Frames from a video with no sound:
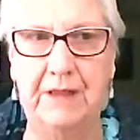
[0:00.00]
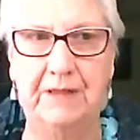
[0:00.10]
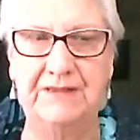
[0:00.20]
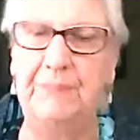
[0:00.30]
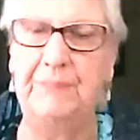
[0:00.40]

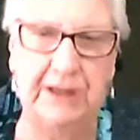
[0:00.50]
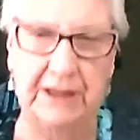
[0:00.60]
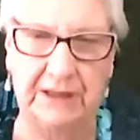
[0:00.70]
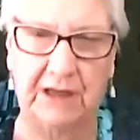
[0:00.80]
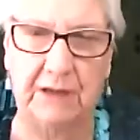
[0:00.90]
Something
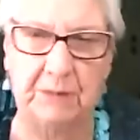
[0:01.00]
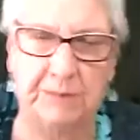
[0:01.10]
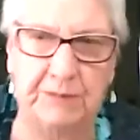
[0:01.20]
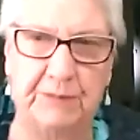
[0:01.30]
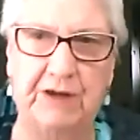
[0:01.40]
like that, I might
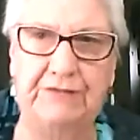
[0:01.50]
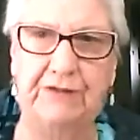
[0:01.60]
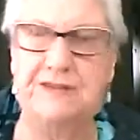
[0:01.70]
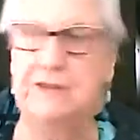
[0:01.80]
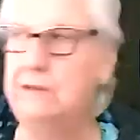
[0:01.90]
be
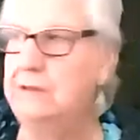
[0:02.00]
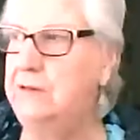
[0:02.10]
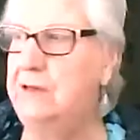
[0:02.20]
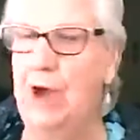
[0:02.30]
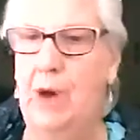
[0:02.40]
paraphrasing.
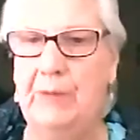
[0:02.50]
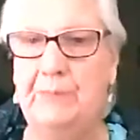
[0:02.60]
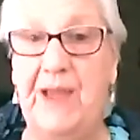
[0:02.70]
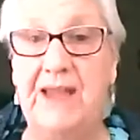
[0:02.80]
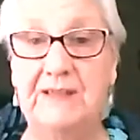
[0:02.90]
But
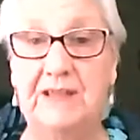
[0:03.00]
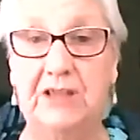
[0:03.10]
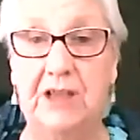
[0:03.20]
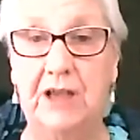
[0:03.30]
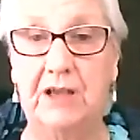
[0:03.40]

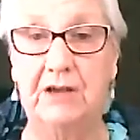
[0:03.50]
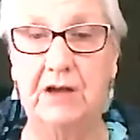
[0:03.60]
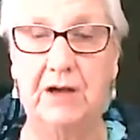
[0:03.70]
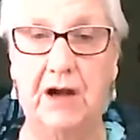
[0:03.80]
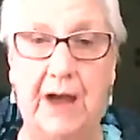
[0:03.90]
basically,
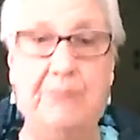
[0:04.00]
I'm